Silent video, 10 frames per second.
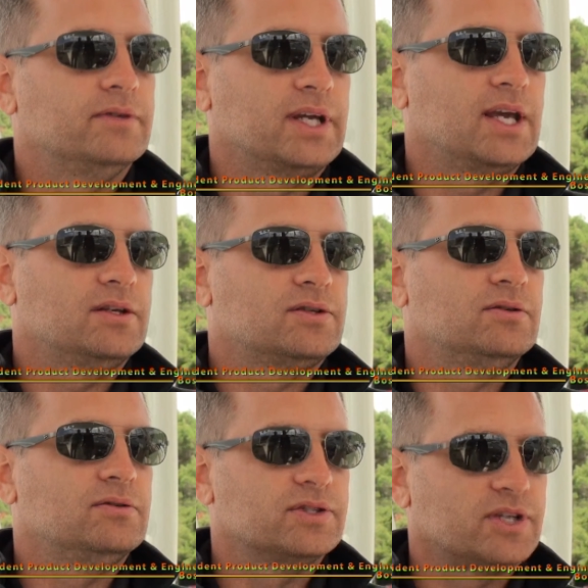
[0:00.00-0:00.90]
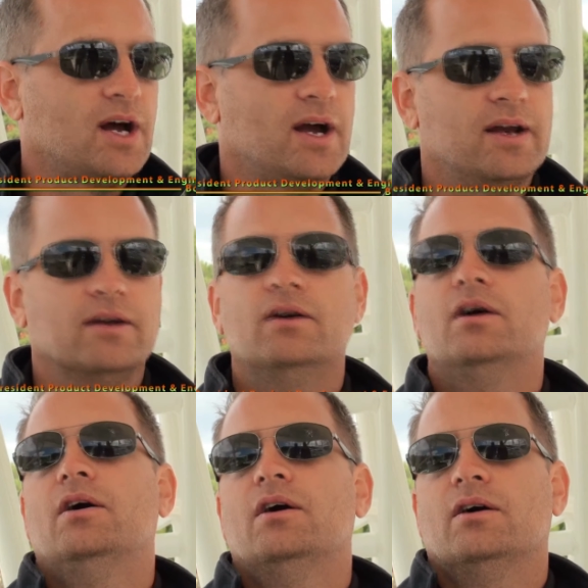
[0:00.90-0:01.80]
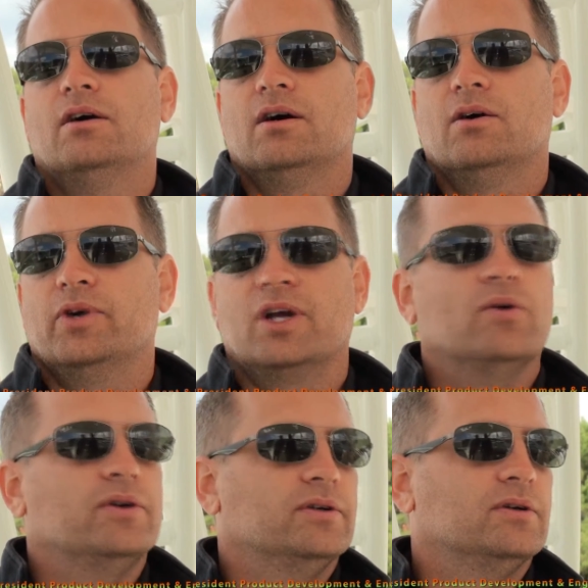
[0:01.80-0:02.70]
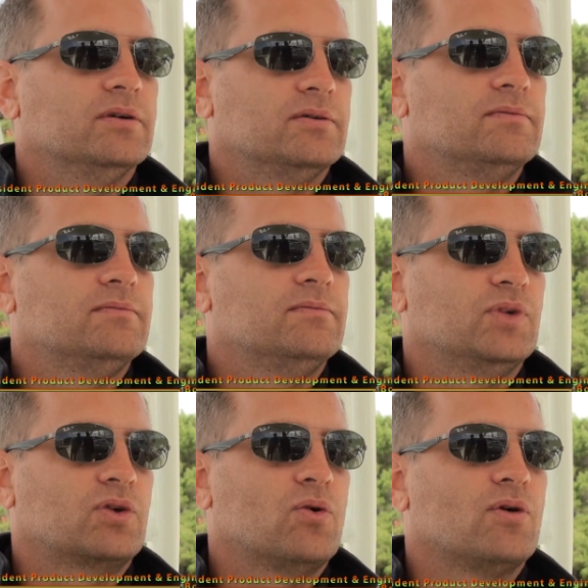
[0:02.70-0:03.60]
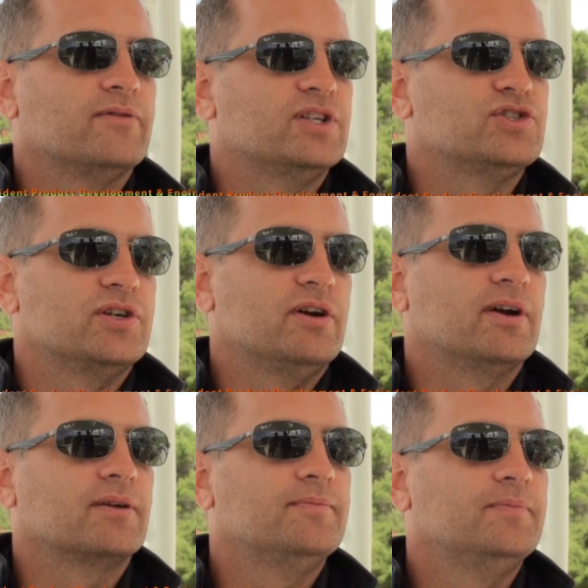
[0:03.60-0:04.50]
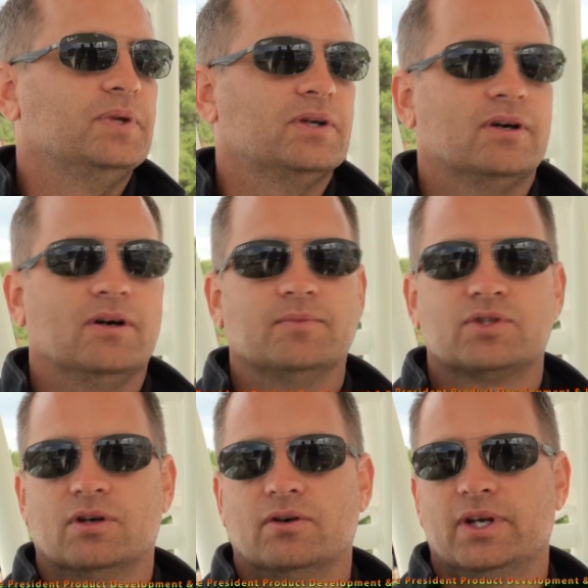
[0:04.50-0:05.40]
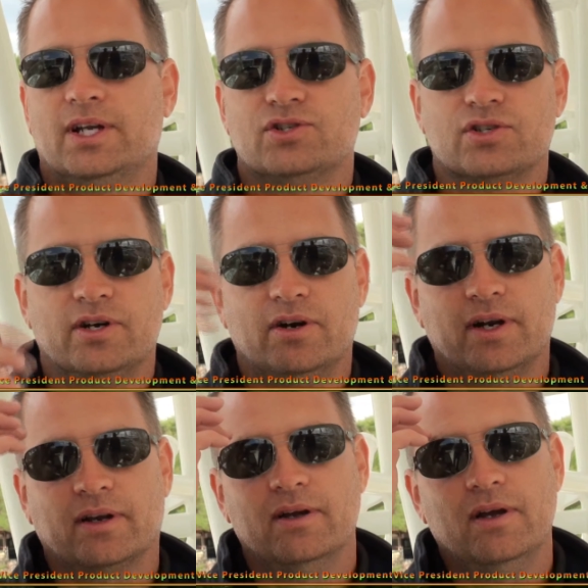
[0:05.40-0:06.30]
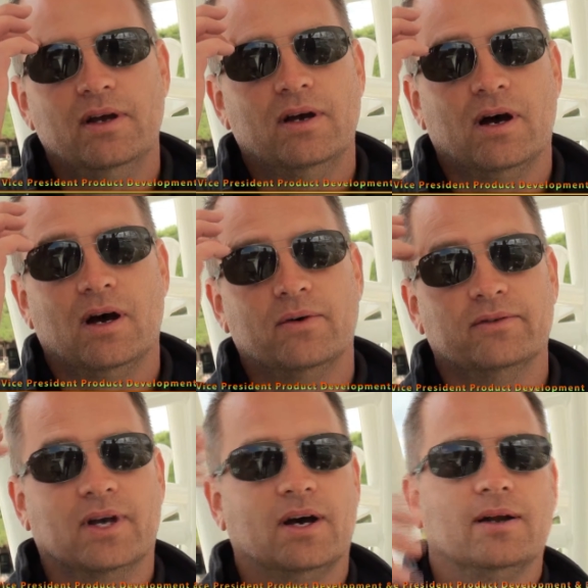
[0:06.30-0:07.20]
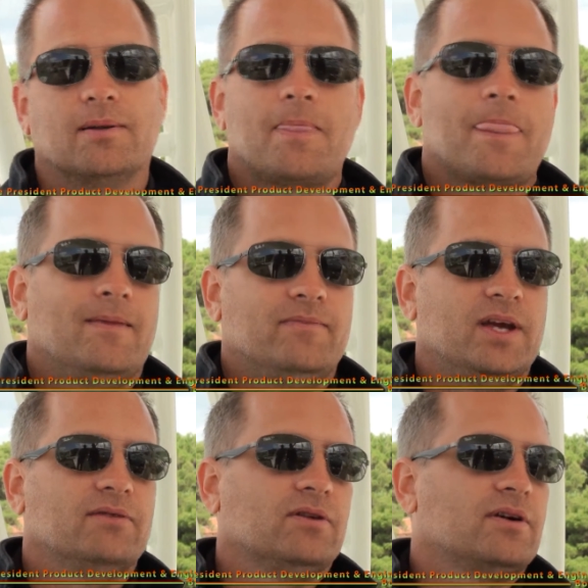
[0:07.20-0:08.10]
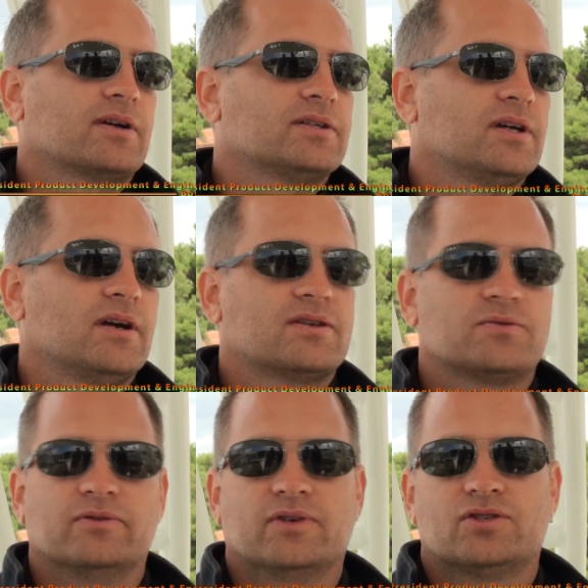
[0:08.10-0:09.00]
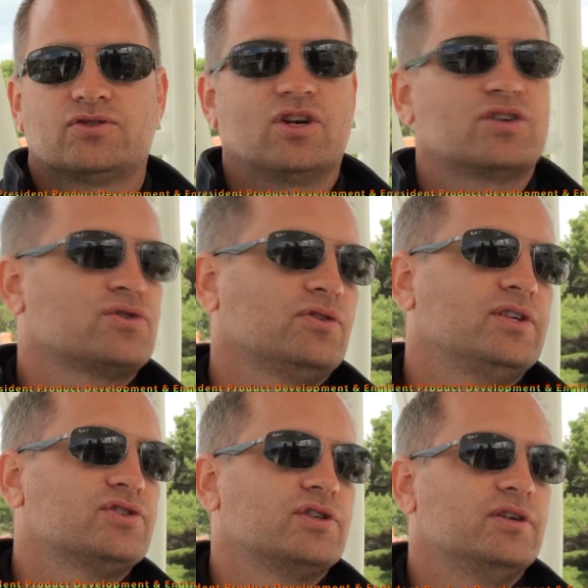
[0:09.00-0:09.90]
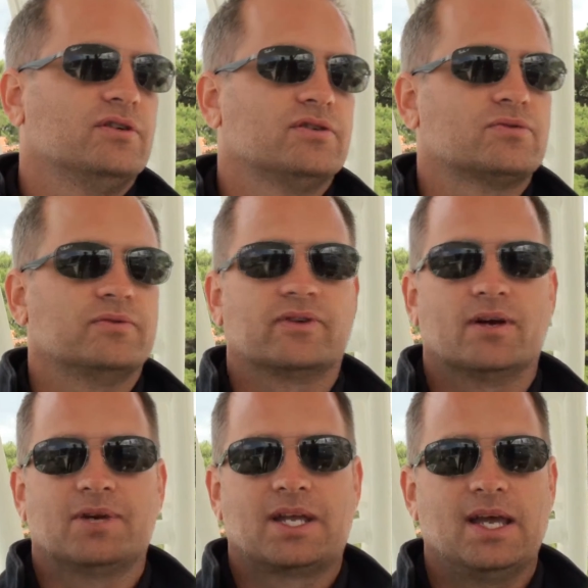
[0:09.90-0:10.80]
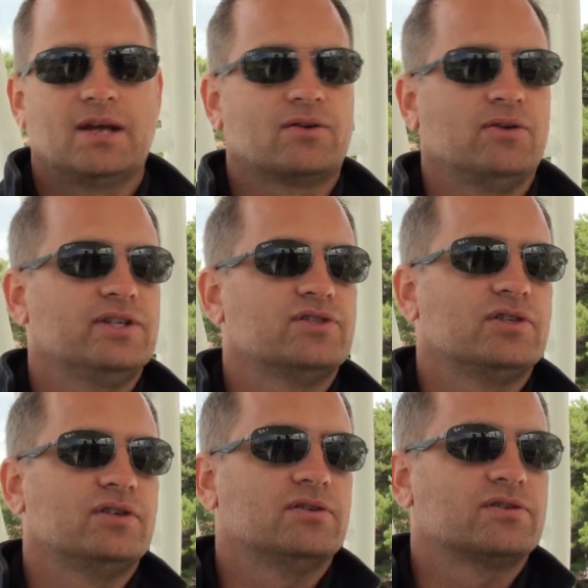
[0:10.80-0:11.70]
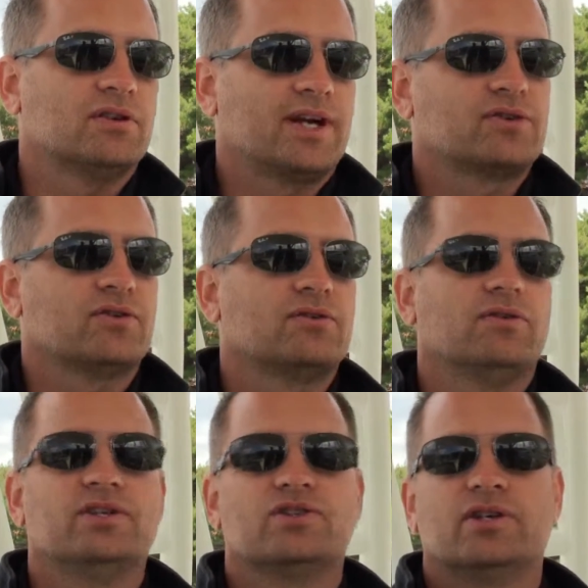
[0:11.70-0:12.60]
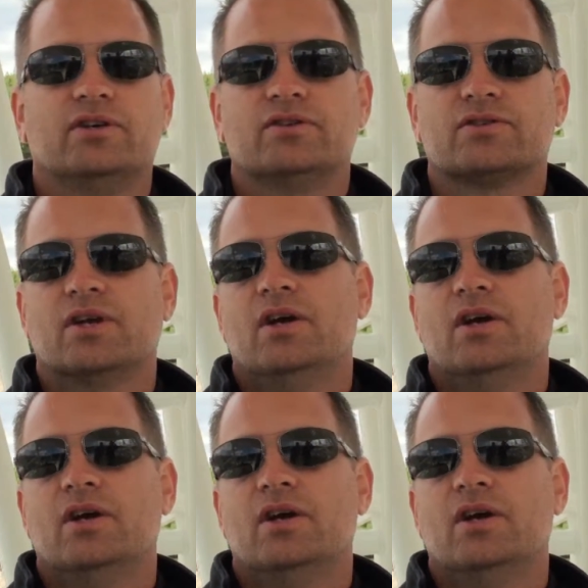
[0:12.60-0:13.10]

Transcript: Gate 2 design, we go into the core of engineering. So in engineering, we've got naval architects, we've got structural engineers, we've got mechanical engineers, electrical engineers.